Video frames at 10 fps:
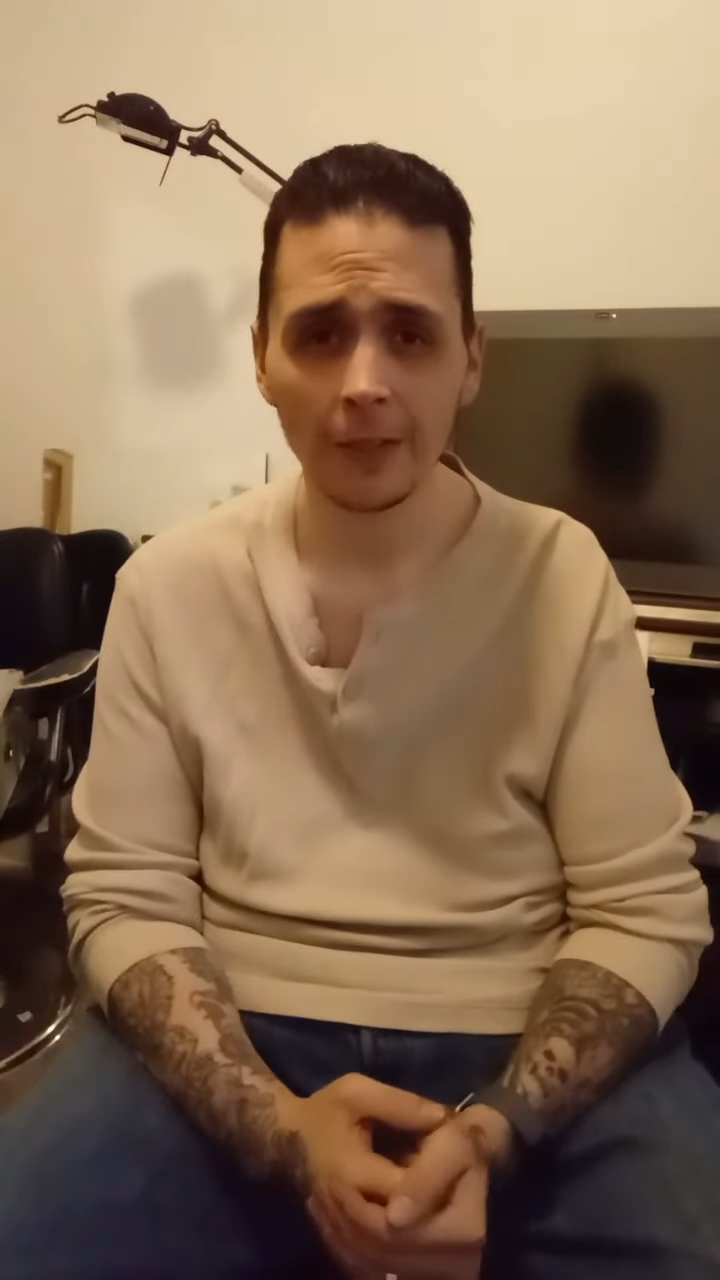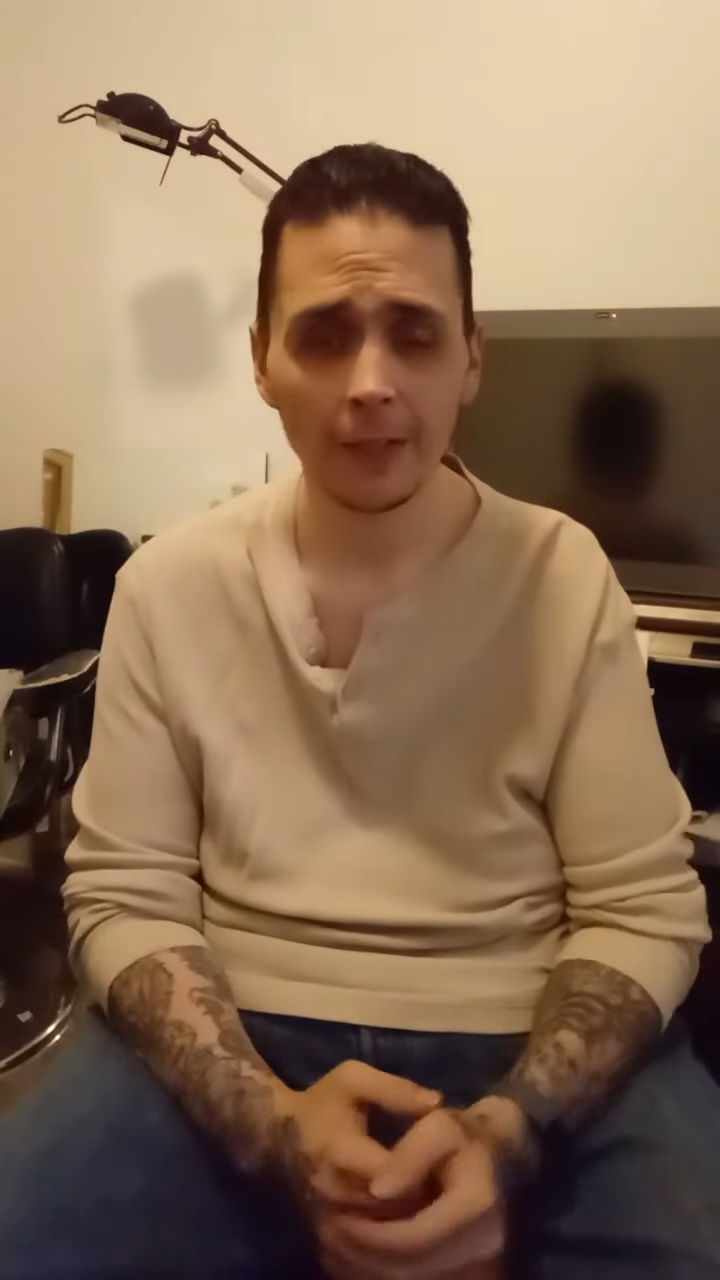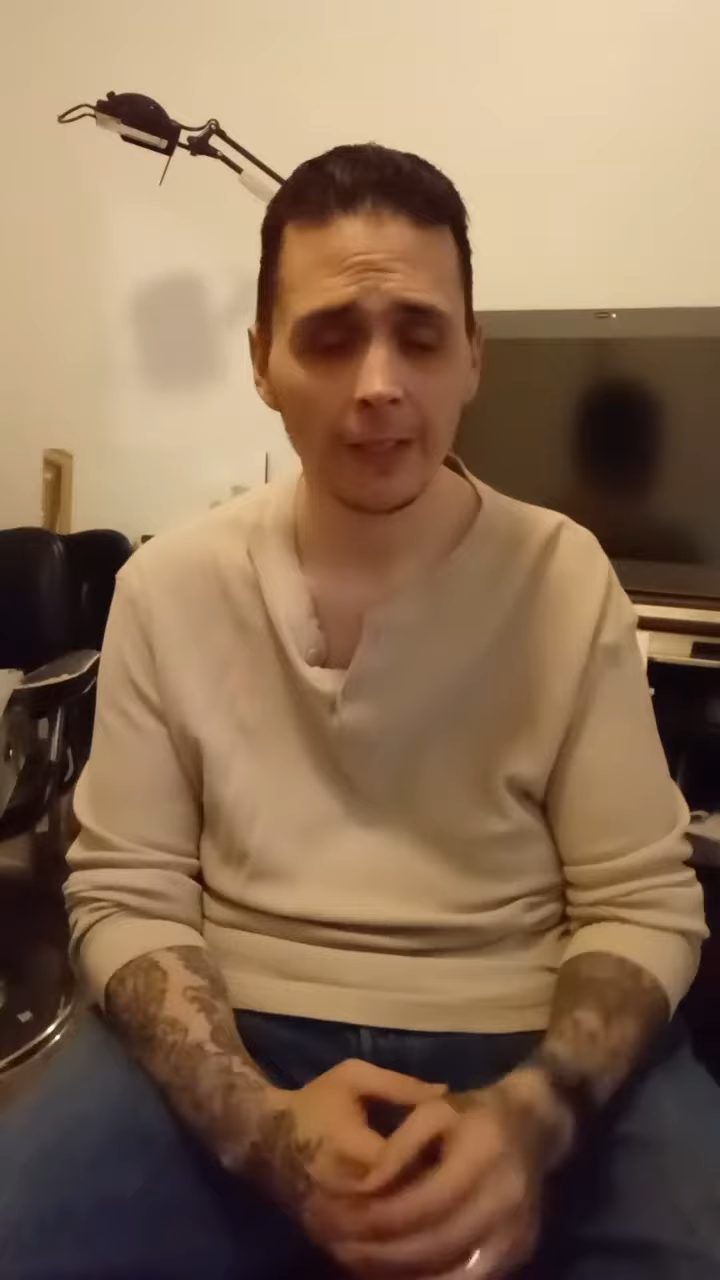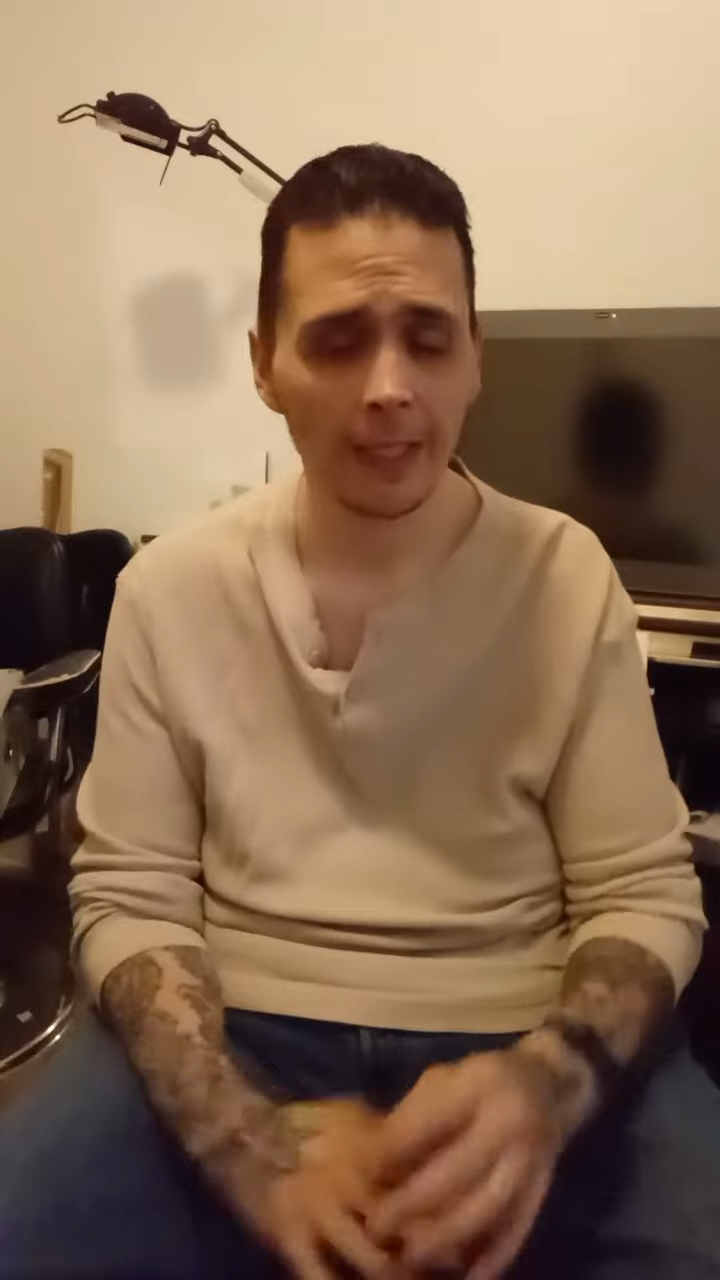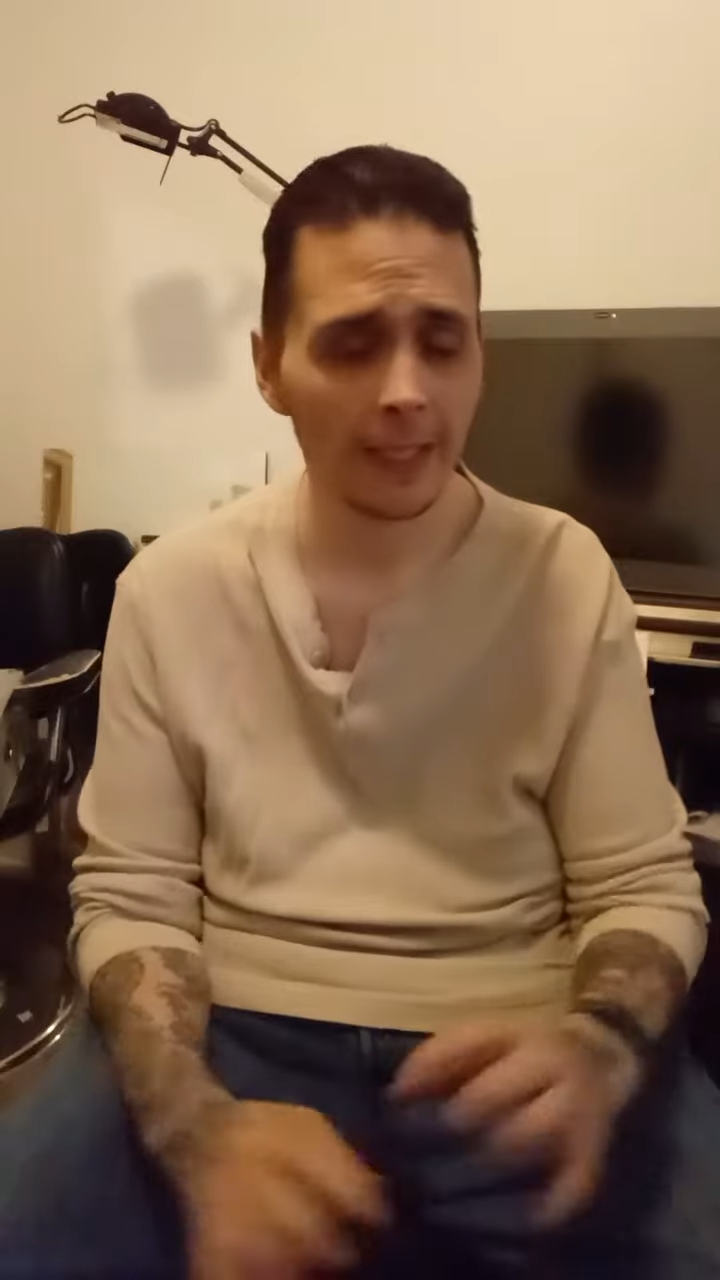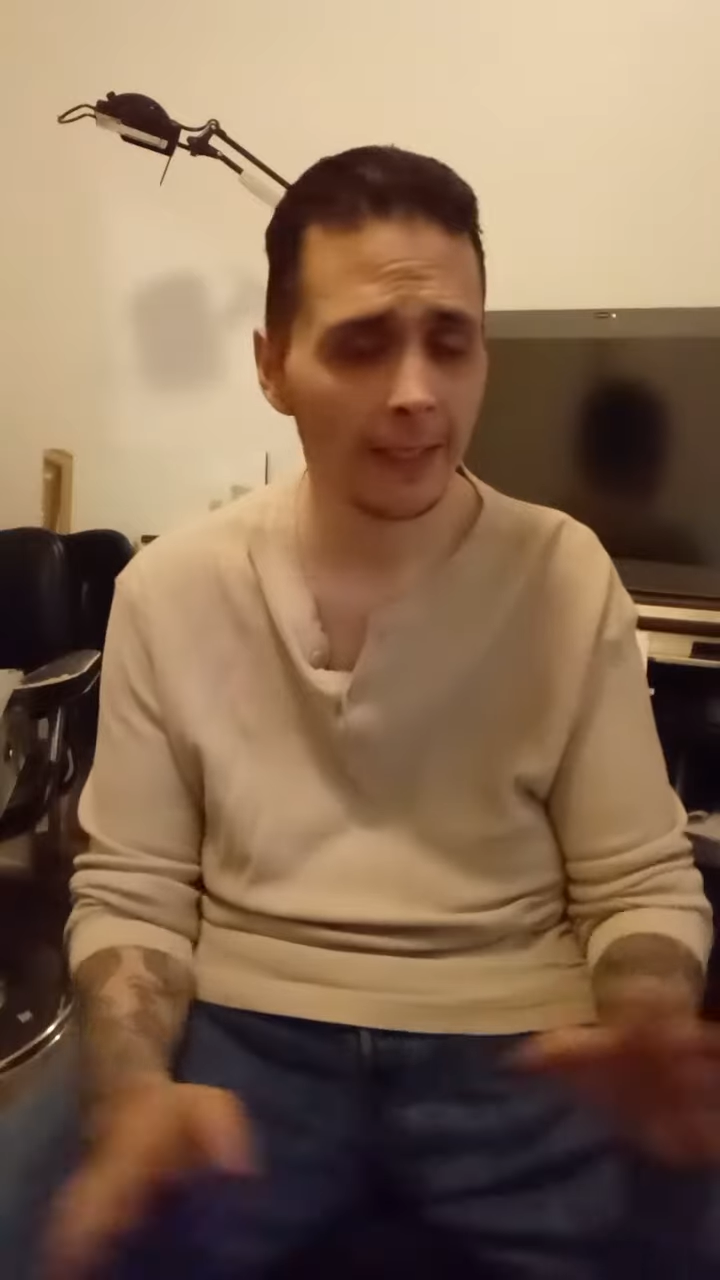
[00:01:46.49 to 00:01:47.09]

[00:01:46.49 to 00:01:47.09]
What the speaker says: or any